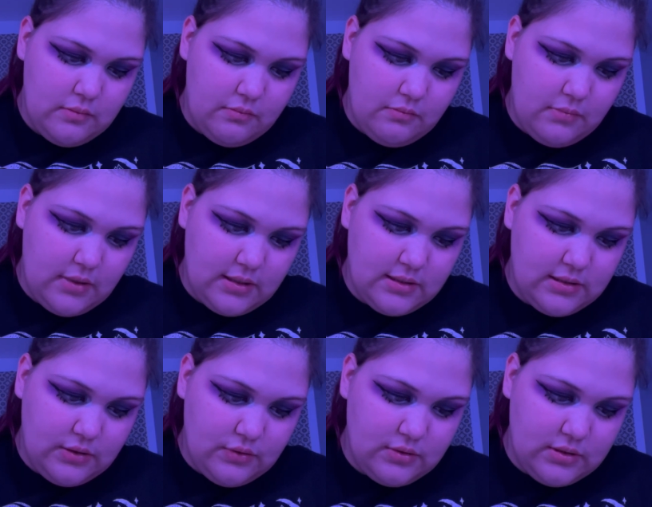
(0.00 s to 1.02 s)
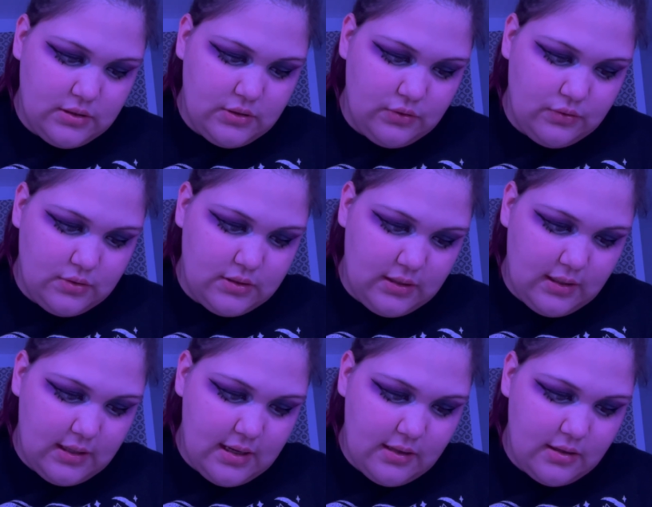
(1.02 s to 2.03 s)
mix those two
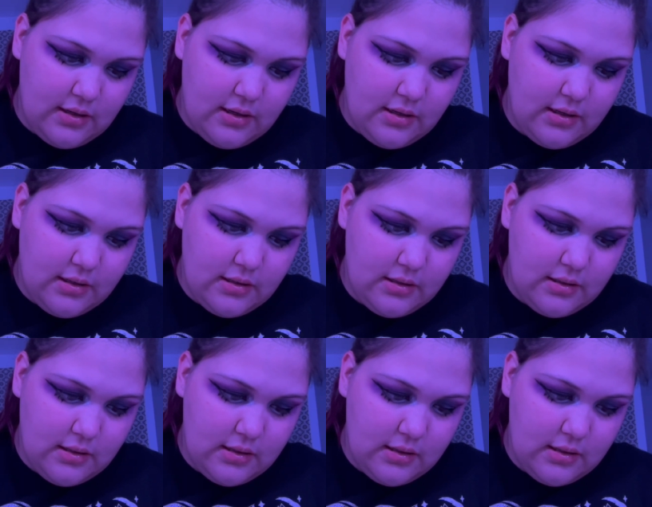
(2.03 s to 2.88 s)
together.